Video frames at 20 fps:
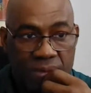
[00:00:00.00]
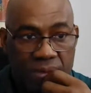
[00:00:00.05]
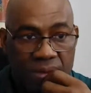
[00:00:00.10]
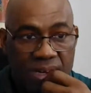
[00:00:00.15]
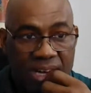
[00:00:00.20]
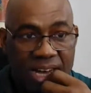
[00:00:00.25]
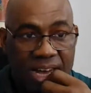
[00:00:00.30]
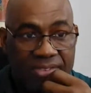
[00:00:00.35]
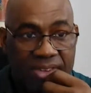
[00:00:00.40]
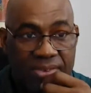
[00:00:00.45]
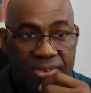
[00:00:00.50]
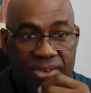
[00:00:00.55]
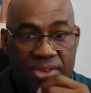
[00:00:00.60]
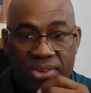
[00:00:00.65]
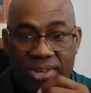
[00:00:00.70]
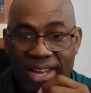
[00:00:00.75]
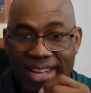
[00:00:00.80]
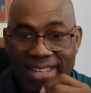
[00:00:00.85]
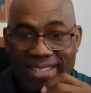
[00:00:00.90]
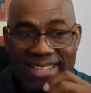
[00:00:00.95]
I've given you
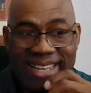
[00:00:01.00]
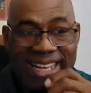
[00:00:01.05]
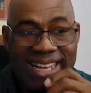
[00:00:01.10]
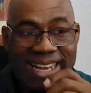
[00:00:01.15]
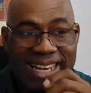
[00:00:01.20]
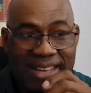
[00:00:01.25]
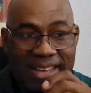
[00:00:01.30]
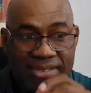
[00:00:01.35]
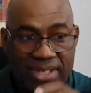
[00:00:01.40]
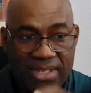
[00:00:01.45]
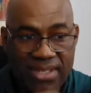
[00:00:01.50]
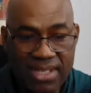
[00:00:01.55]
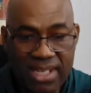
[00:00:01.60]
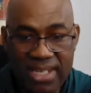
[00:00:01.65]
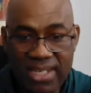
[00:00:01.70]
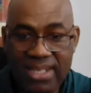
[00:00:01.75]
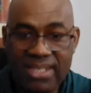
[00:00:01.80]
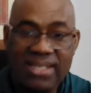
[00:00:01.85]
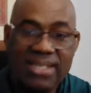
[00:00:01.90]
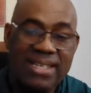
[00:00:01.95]
guys 11
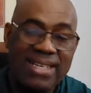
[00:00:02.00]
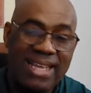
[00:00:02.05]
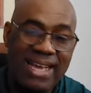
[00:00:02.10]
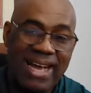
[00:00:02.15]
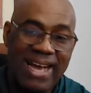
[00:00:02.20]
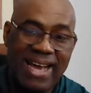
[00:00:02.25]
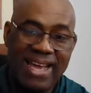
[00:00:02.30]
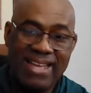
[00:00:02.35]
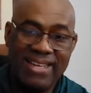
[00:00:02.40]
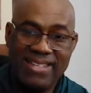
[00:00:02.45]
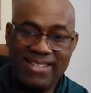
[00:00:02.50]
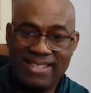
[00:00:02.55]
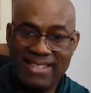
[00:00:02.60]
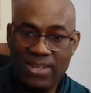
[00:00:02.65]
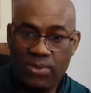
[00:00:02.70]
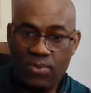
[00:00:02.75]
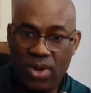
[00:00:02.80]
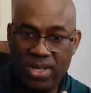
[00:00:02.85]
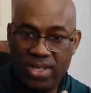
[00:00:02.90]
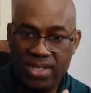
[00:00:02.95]
stages. They are in
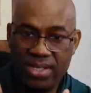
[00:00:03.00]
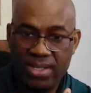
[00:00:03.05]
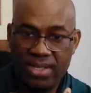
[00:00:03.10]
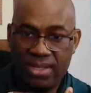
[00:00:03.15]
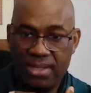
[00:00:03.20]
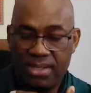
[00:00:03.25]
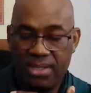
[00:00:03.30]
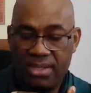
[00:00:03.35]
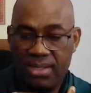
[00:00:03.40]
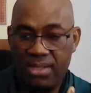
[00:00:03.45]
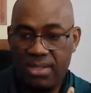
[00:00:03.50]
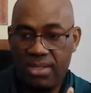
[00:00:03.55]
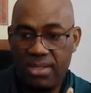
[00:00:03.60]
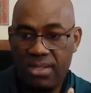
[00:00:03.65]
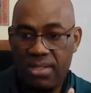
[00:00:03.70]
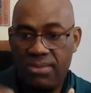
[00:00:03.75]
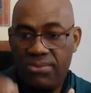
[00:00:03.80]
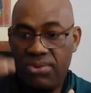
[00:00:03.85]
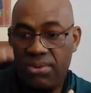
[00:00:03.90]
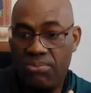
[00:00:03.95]
sequence
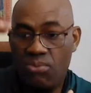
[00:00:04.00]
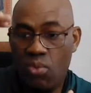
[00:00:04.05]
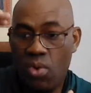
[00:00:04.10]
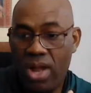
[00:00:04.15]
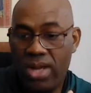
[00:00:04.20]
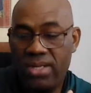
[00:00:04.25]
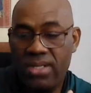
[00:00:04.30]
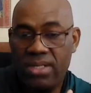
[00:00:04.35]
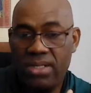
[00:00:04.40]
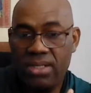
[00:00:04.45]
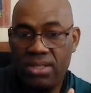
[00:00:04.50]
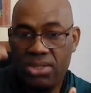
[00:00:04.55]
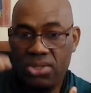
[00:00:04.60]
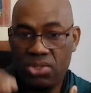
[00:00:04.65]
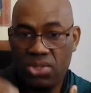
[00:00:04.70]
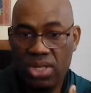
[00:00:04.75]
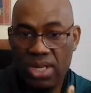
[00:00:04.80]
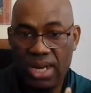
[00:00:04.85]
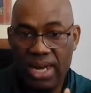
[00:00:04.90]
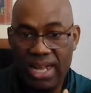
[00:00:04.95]
from 1
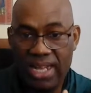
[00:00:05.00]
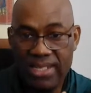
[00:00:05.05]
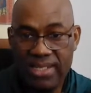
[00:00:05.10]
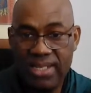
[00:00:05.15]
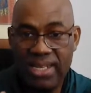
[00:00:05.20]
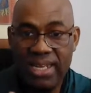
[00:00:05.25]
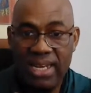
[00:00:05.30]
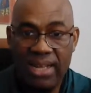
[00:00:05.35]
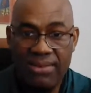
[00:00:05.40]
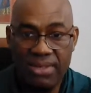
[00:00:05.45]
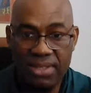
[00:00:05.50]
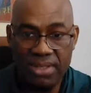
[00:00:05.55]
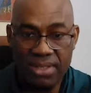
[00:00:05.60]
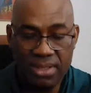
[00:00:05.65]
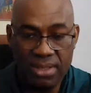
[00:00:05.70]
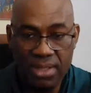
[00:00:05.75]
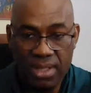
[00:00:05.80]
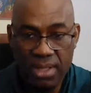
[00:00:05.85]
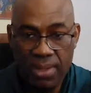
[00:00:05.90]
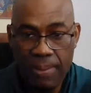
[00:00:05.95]
to the last 11.
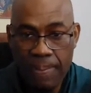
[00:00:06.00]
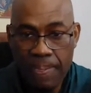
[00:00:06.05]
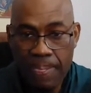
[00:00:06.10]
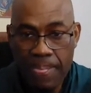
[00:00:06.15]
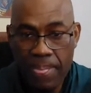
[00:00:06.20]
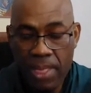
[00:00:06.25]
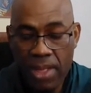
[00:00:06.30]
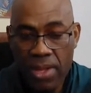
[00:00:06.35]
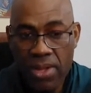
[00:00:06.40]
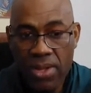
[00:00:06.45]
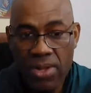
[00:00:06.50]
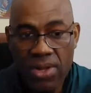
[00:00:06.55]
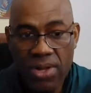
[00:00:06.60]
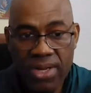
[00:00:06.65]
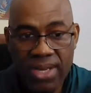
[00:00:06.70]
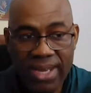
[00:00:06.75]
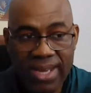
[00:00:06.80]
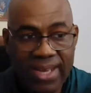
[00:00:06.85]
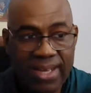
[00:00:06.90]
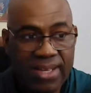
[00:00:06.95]

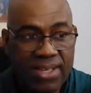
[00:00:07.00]
Okay.